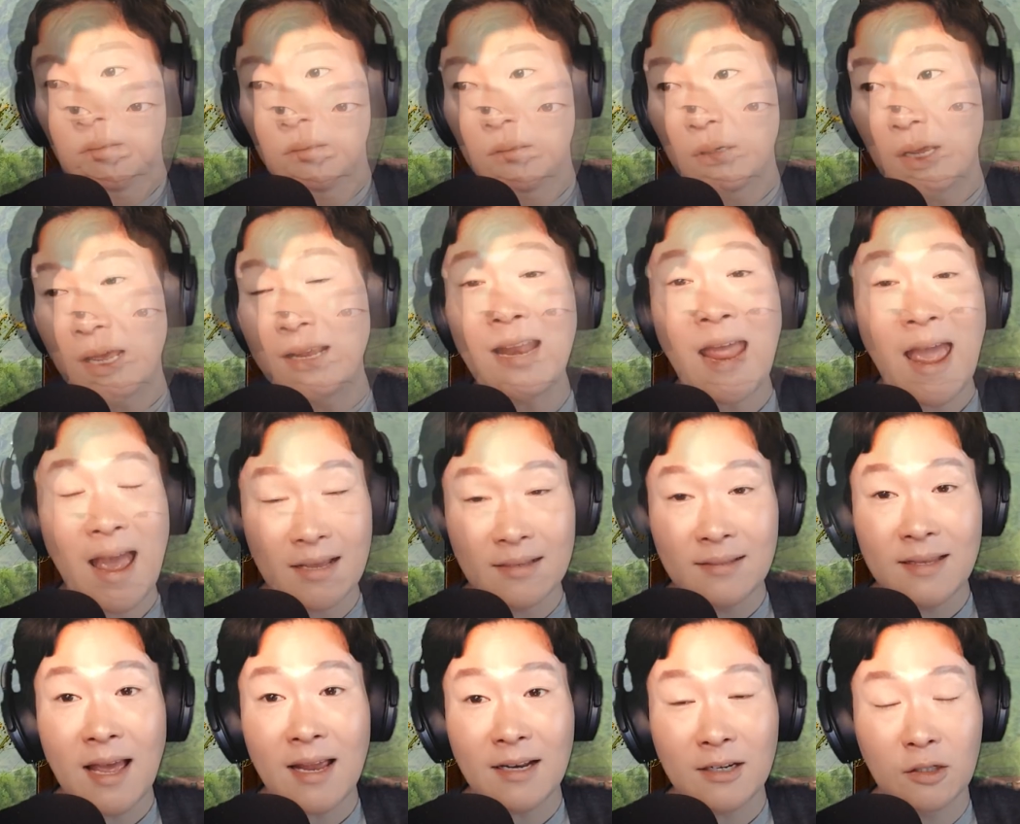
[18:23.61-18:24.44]
And has
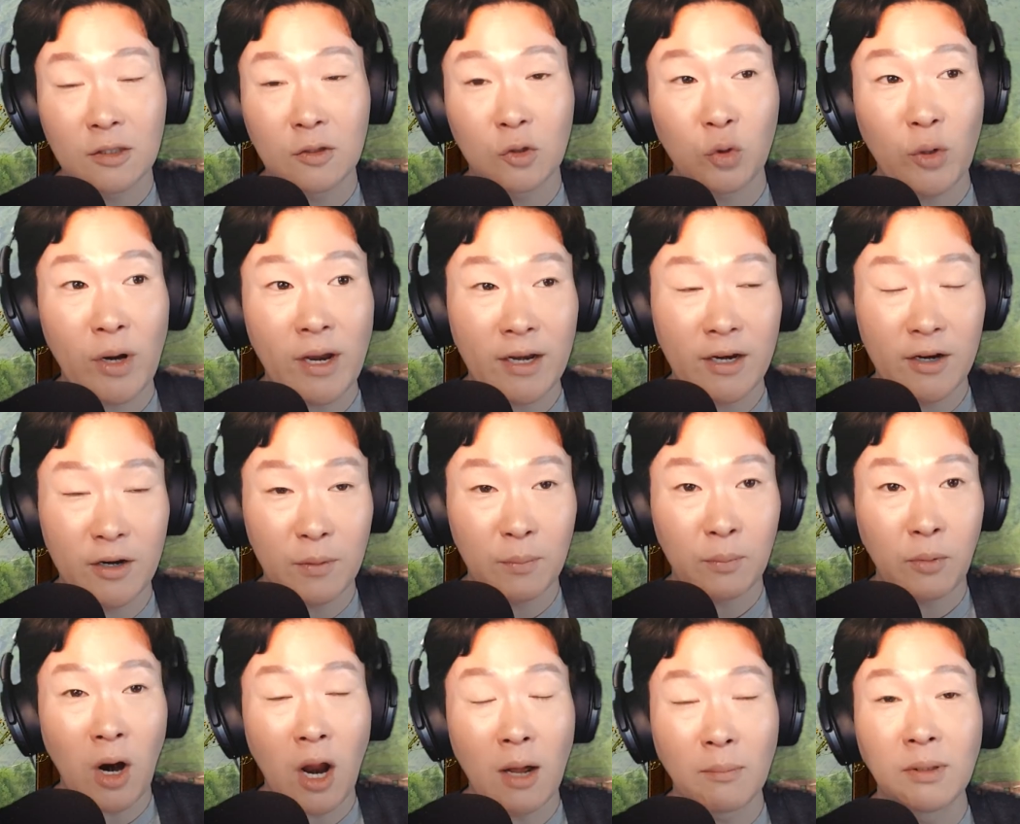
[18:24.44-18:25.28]
that created a
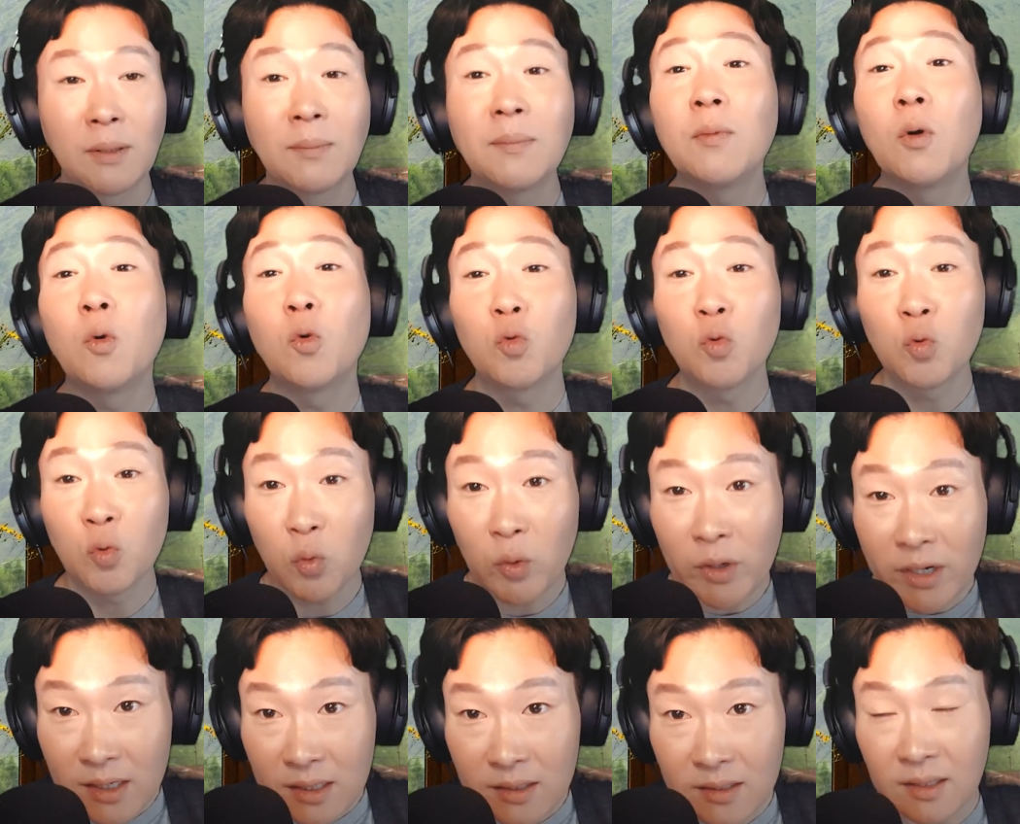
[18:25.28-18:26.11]
problem
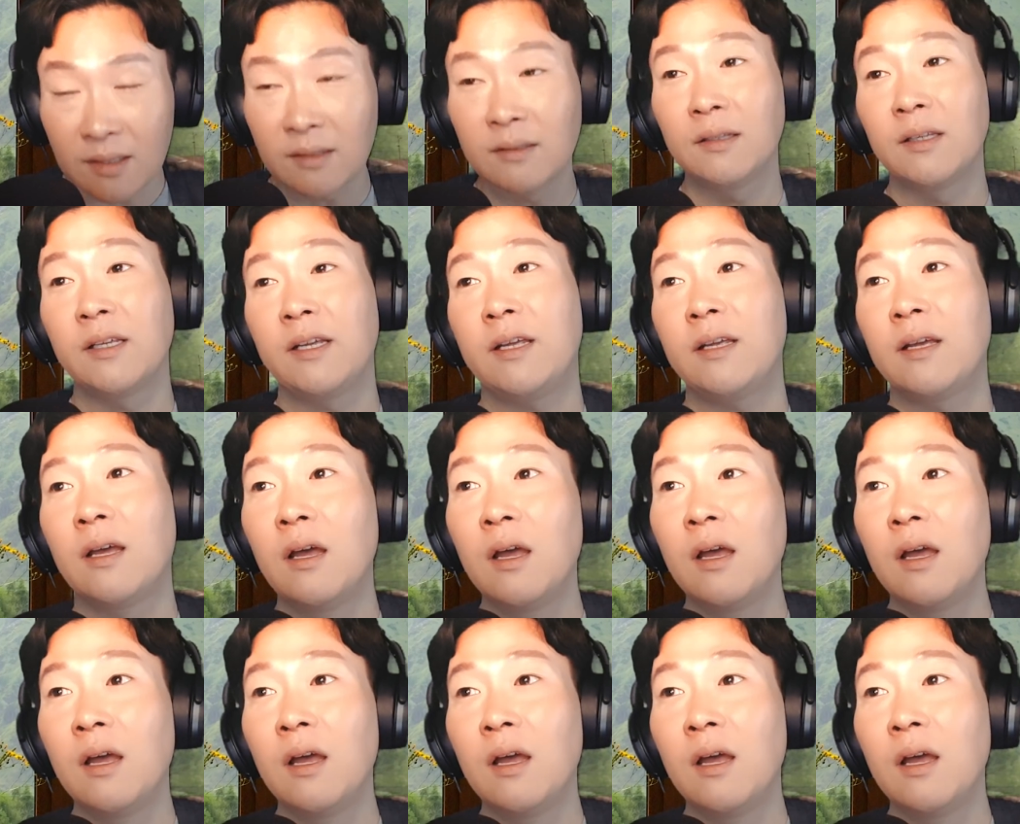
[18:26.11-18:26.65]
recently?